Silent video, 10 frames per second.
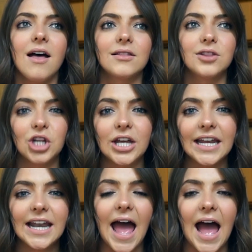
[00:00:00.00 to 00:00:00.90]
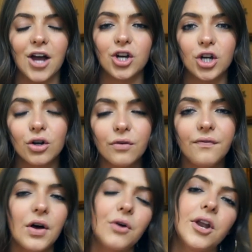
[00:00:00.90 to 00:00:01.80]
looking at girl
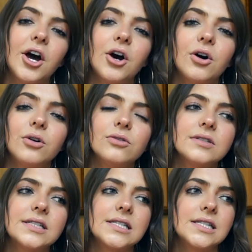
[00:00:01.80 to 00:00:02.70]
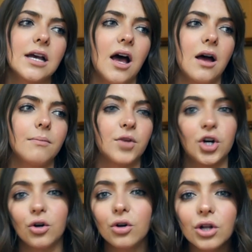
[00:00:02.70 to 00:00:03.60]
photos,
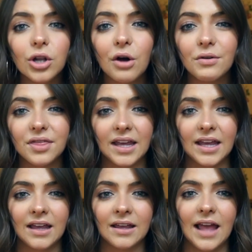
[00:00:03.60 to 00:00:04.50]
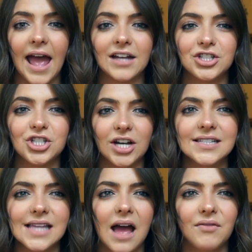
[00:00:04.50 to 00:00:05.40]
girl clothing, and
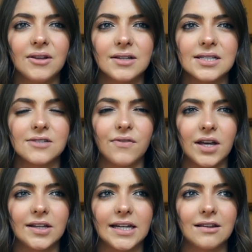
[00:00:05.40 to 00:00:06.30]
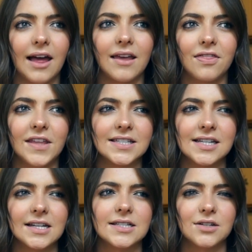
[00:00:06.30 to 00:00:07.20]
just having this feeling like
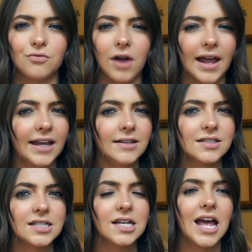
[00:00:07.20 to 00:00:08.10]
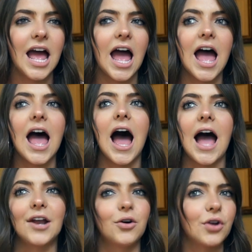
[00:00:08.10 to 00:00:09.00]
this isn't right.
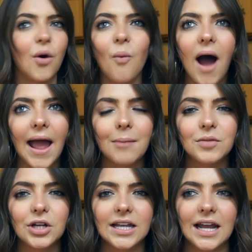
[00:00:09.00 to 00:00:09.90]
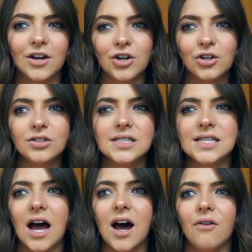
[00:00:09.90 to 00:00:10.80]
I don't know why I'm looking at girl
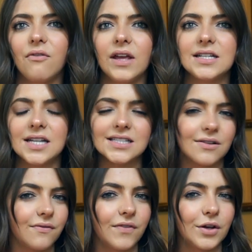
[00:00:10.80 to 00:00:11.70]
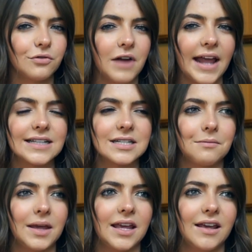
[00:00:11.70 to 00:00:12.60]
stuff. It doesn't feel right
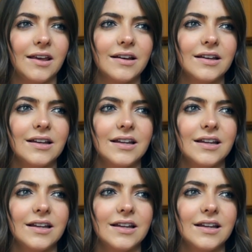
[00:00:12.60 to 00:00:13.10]
to me.